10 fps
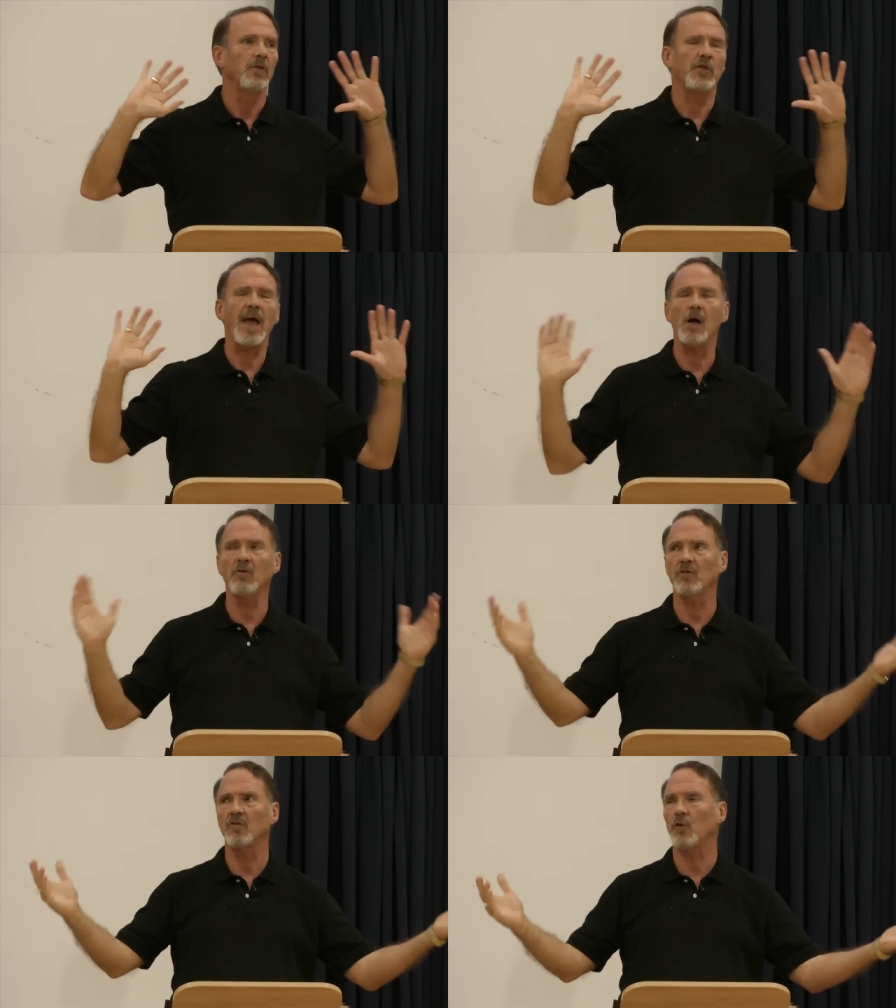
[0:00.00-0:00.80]

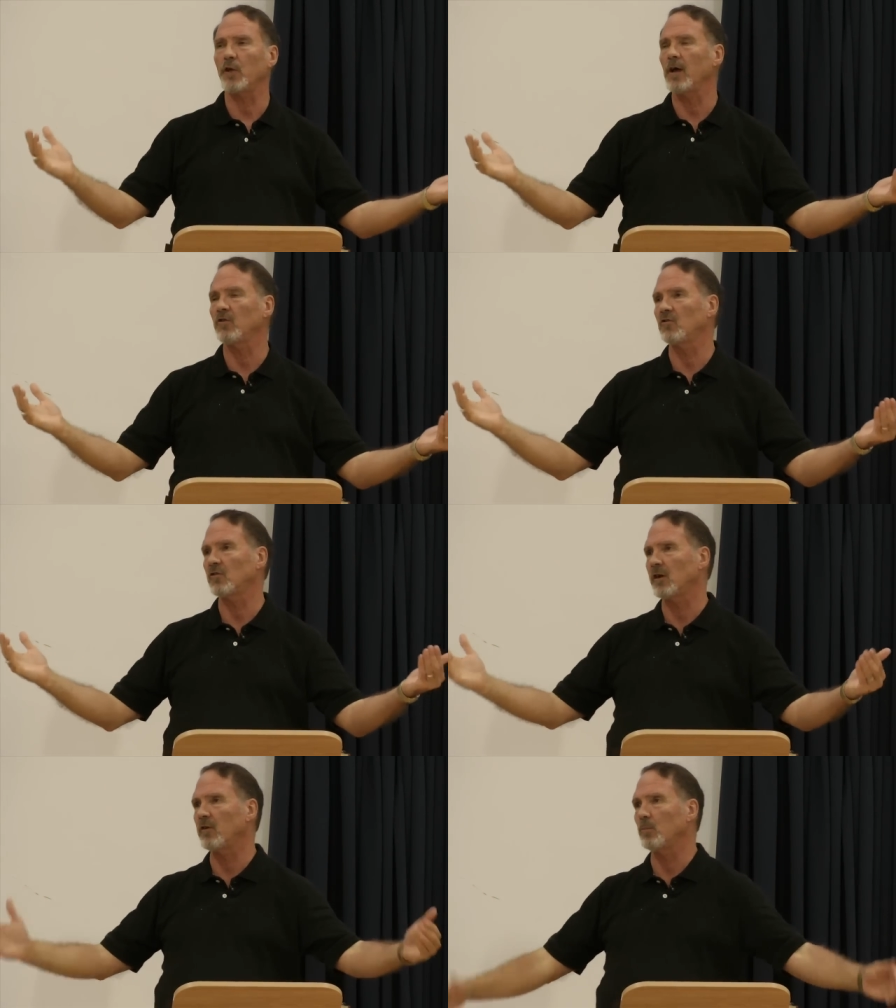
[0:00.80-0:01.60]
thousands and thousands
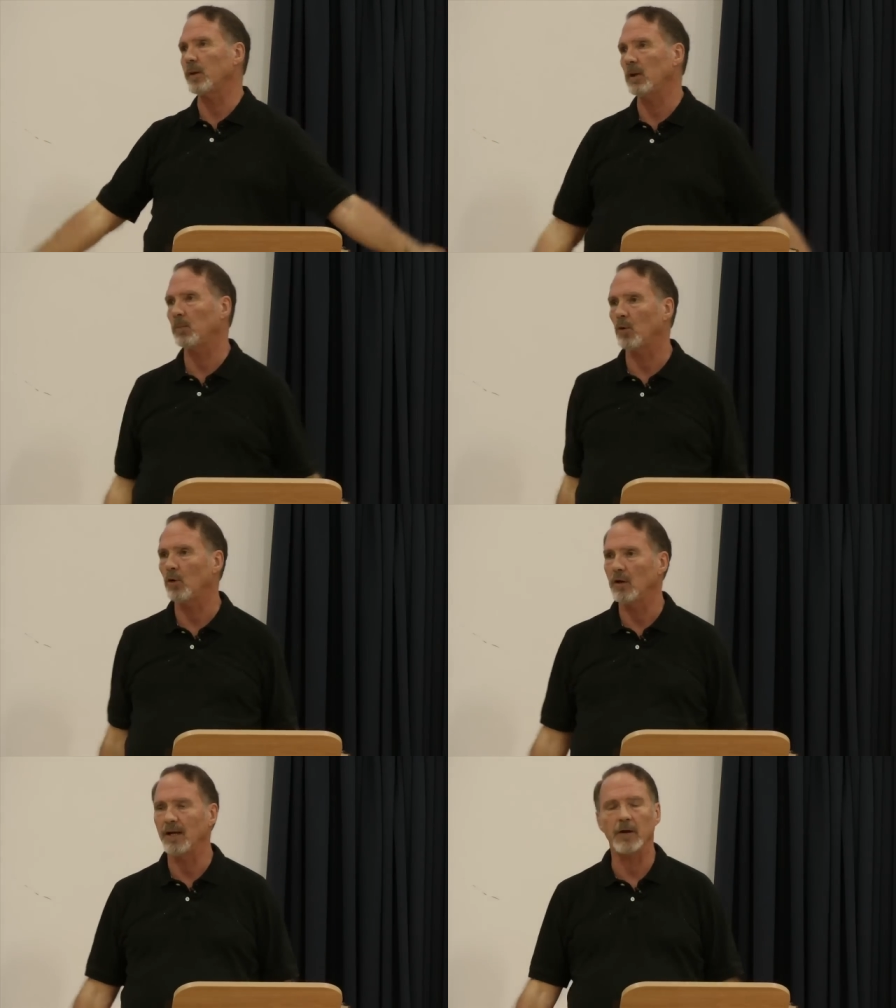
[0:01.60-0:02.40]
of other
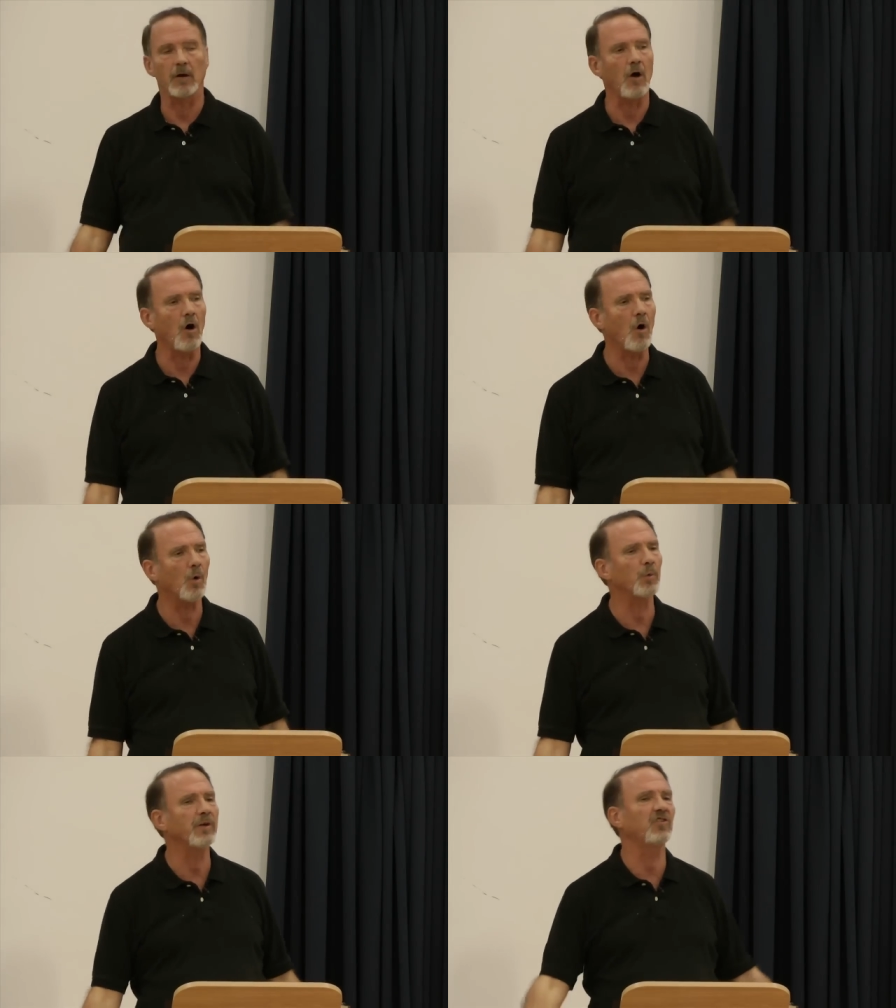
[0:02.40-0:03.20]
people, and they're
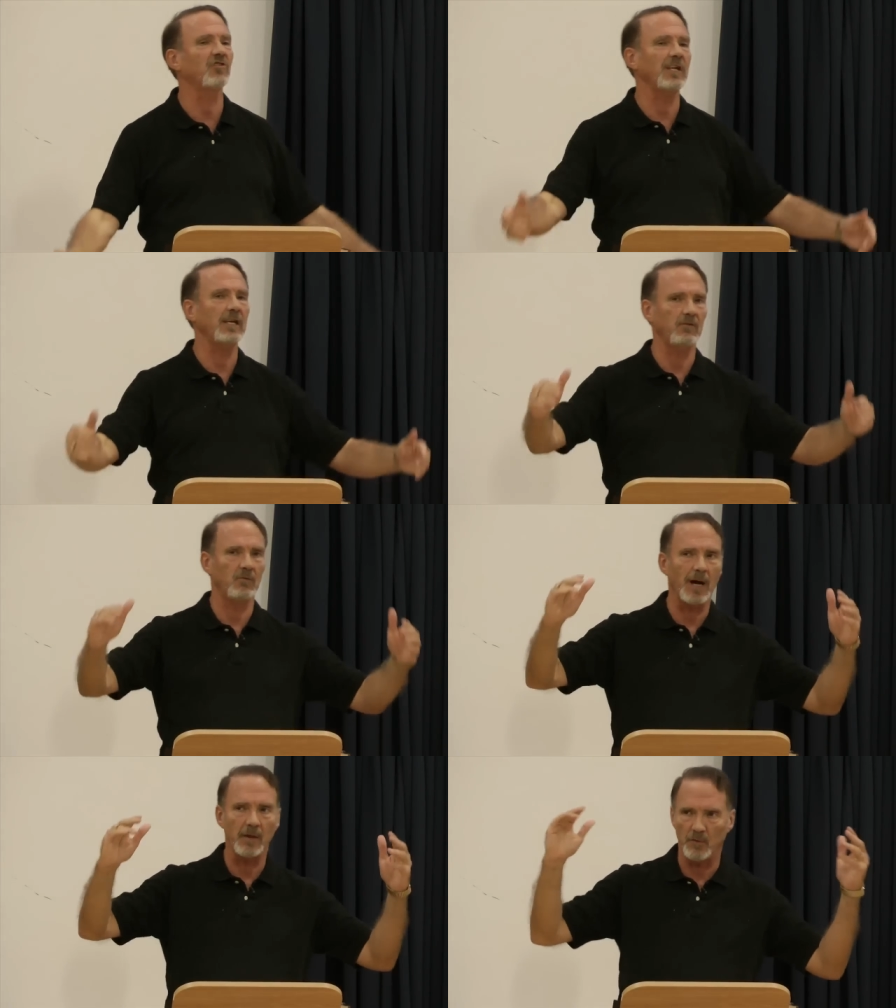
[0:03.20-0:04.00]
all
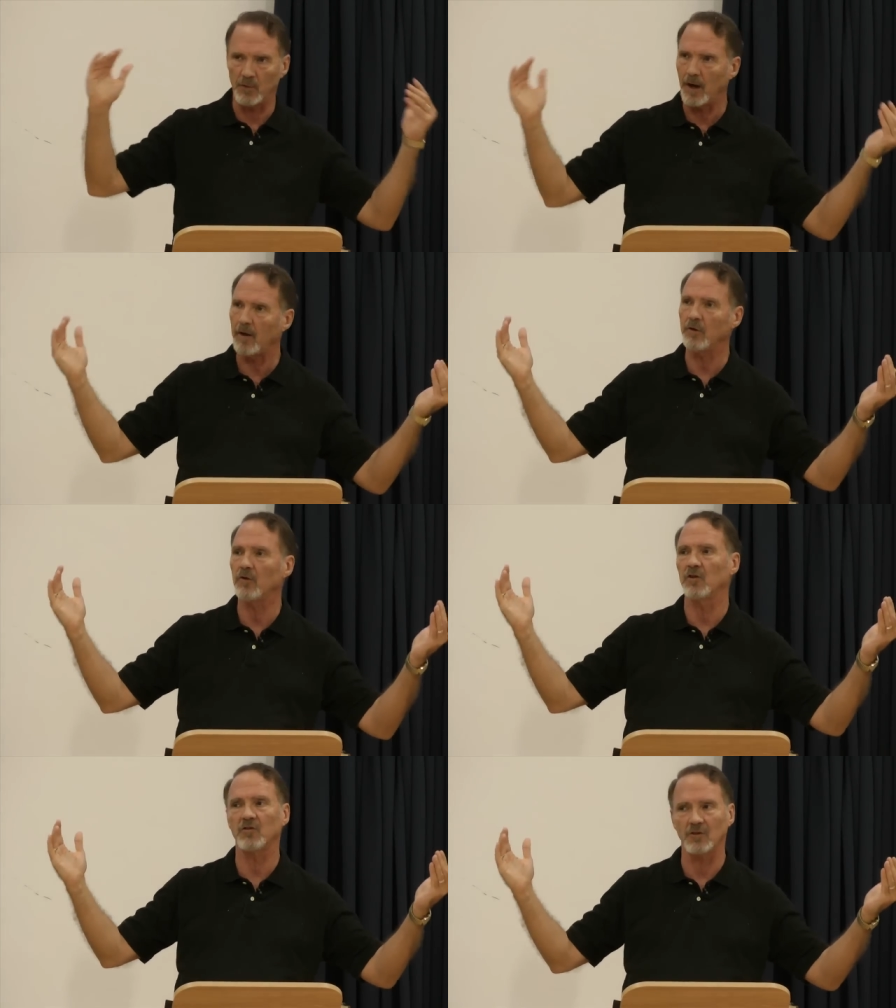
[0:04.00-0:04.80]
received by the Father
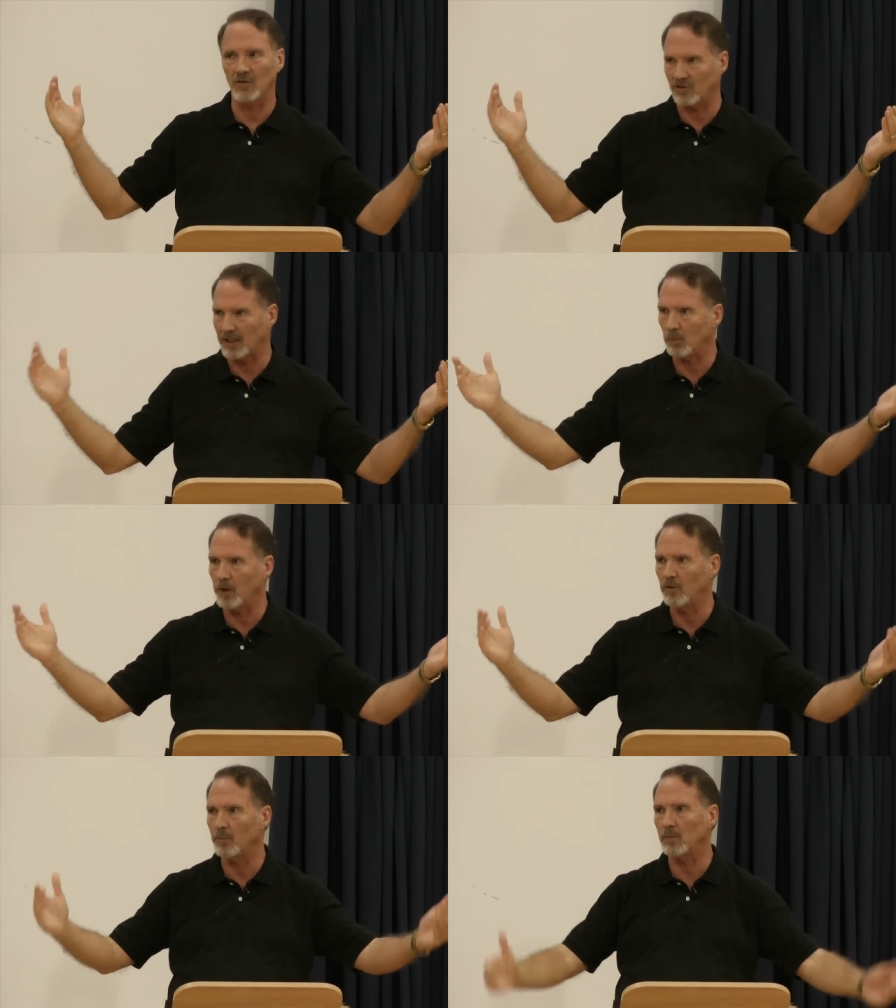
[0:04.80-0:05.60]
just in the same
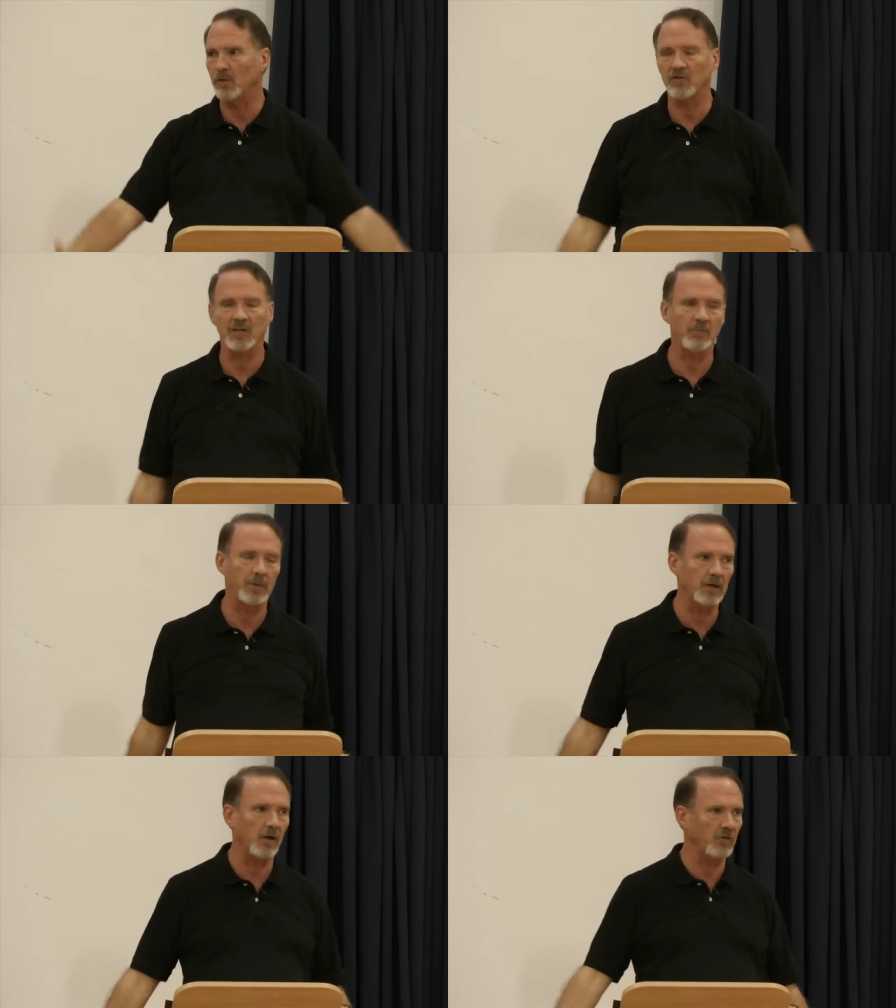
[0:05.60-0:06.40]
way you've been received
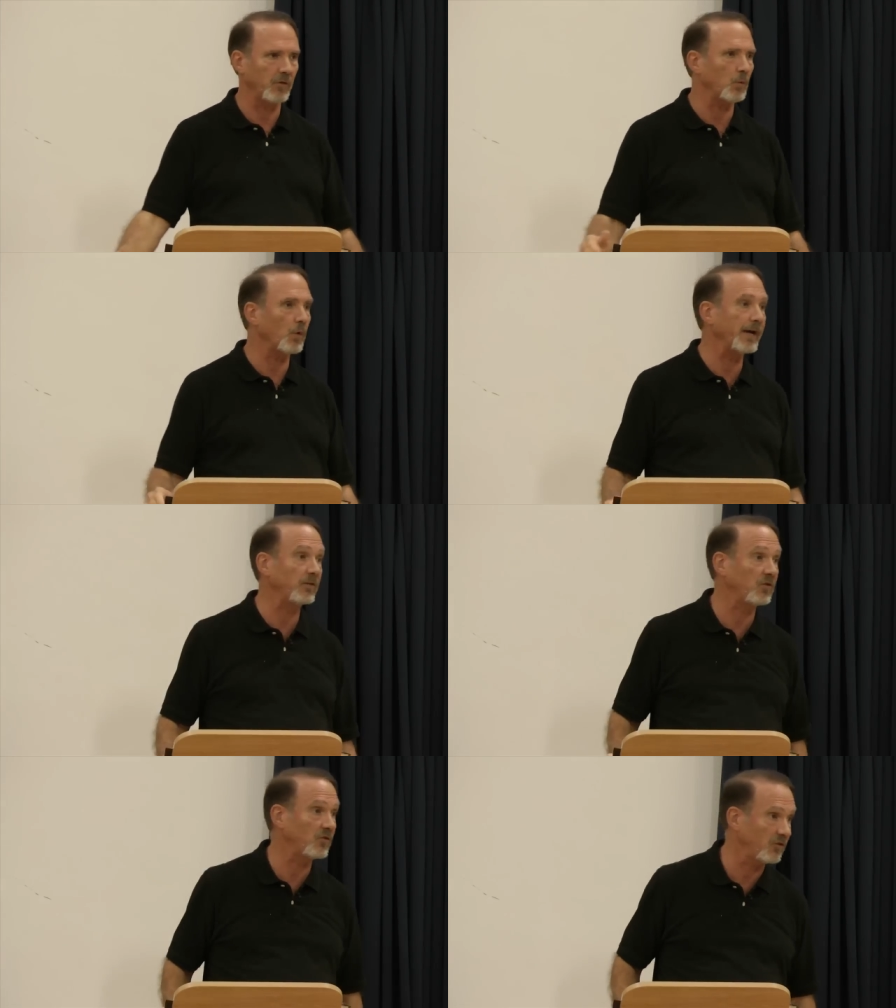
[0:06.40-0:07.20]
because of the
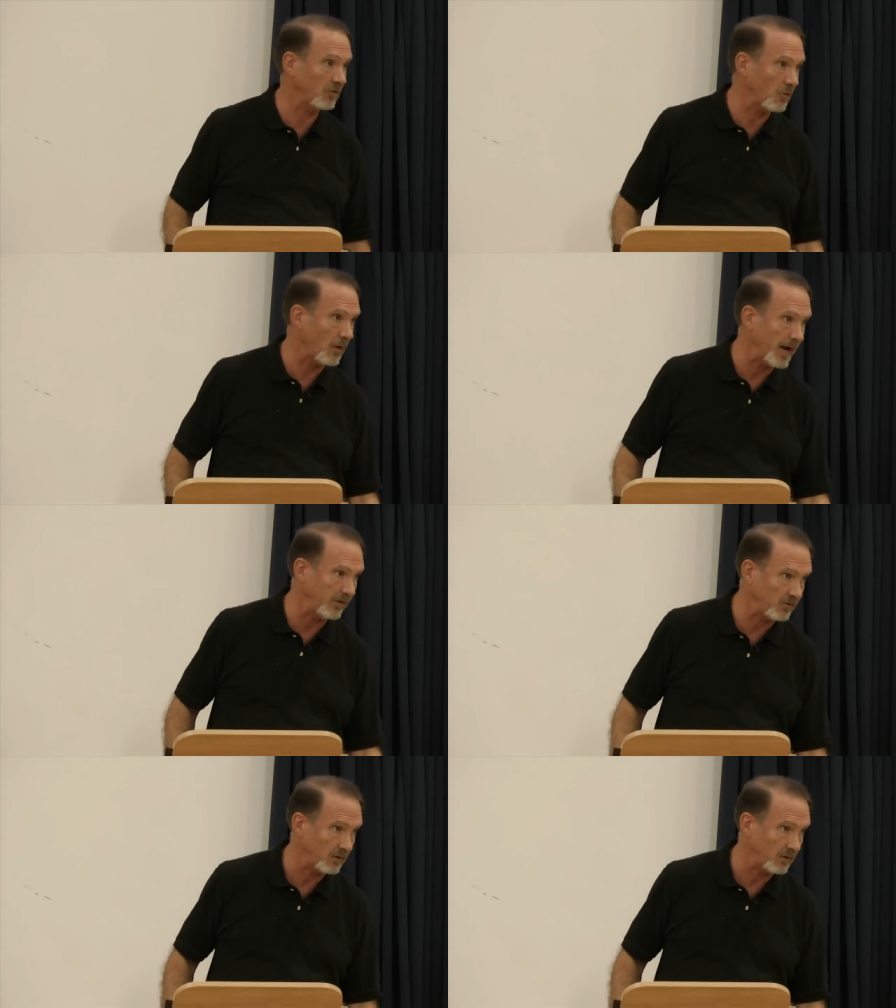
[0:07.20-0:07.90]
righteousness of Christ.